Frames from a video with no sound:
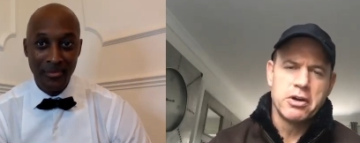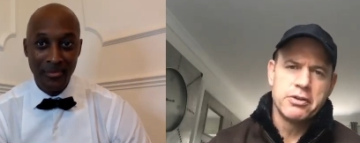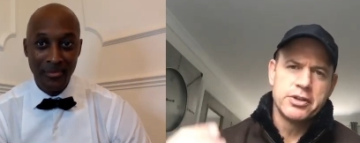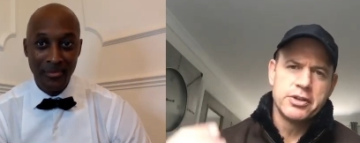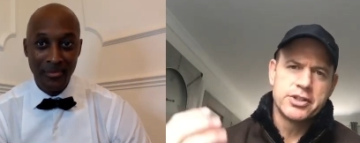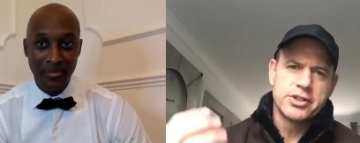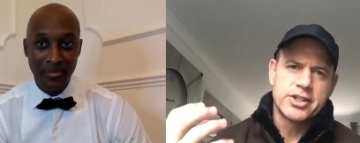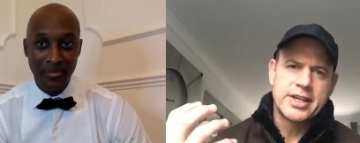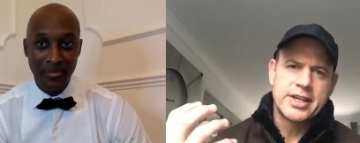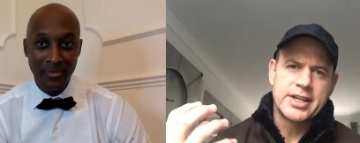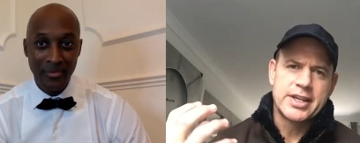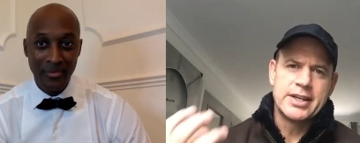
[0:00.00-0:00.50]

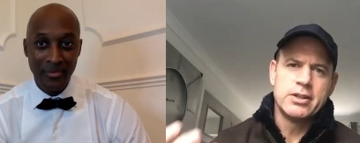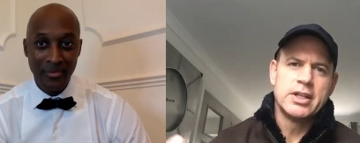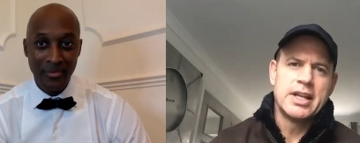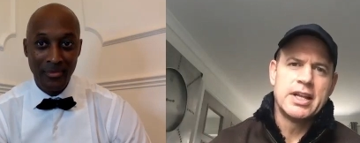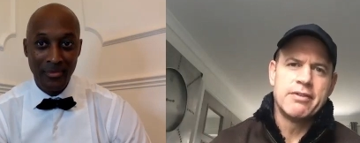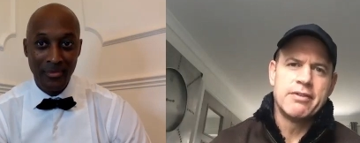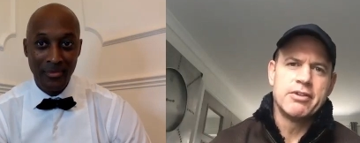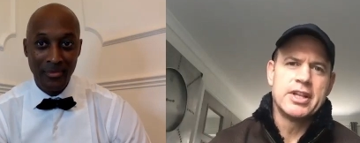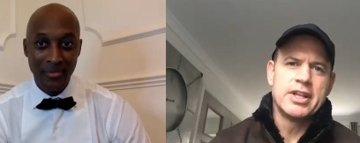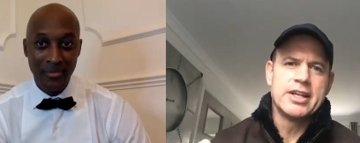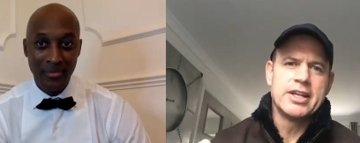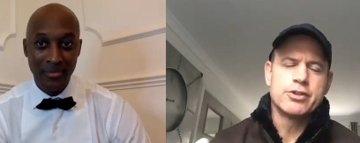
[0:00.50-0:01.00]
Speaker 1: got the skill
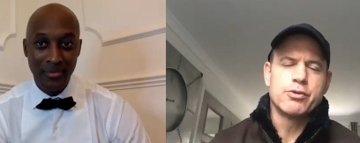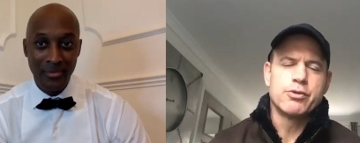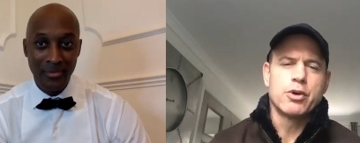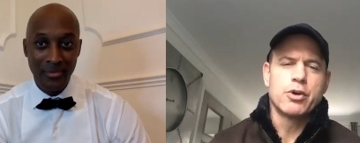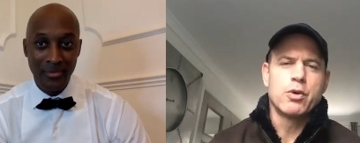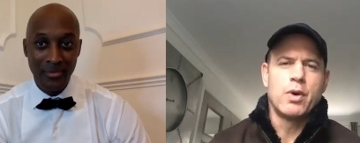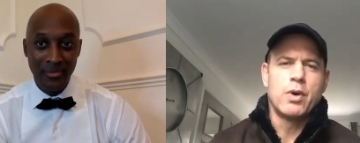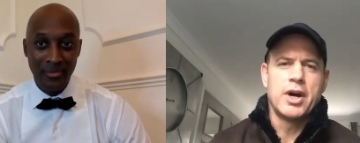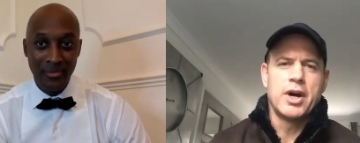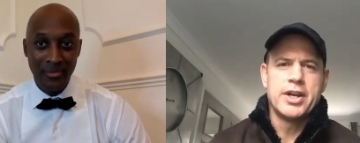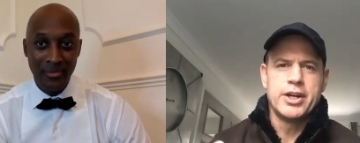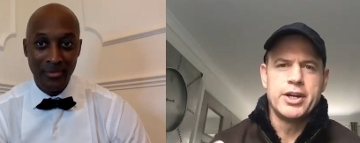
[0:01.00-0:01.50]
level that's
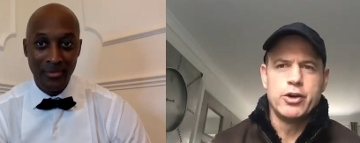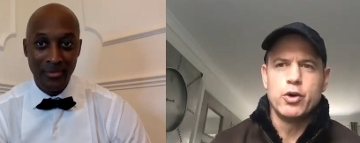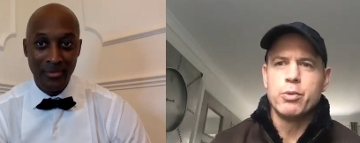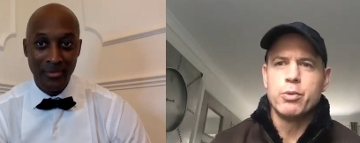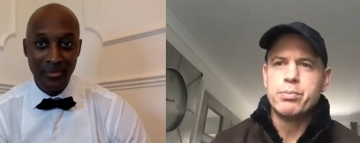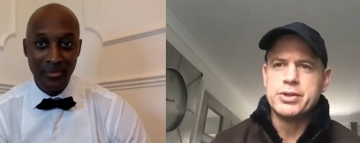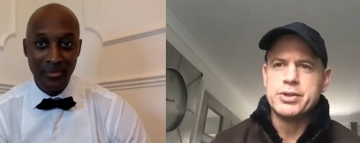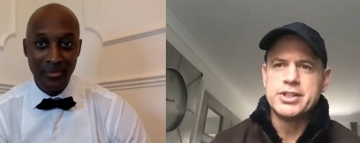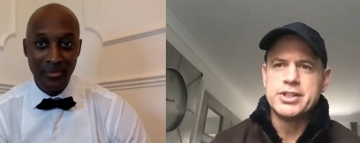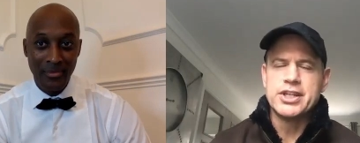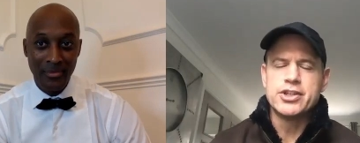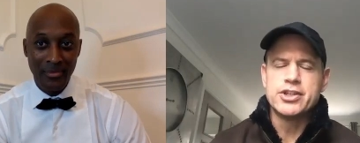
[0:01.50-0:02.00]
required in
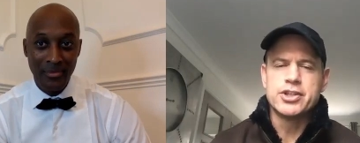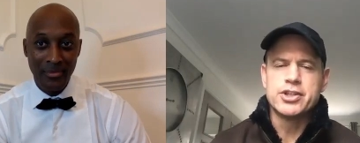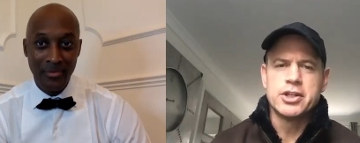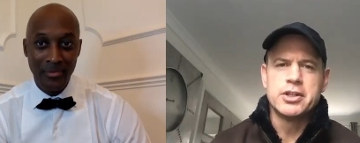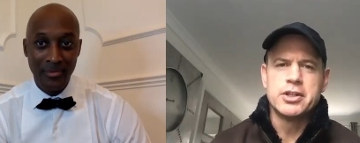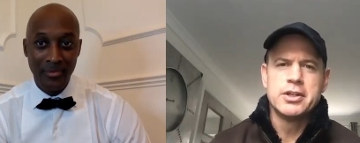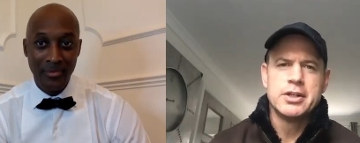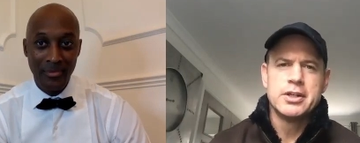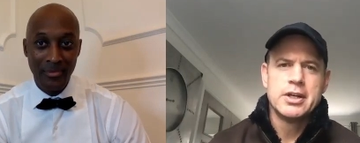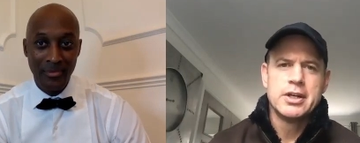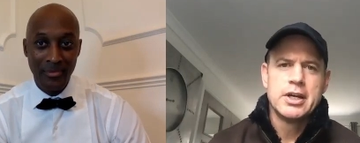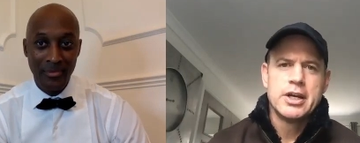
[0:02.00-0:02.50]
your
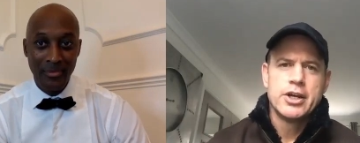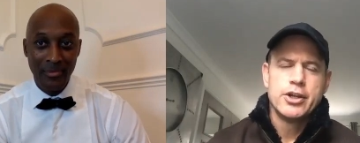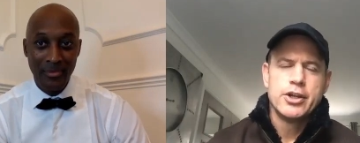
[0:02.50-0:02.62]
position,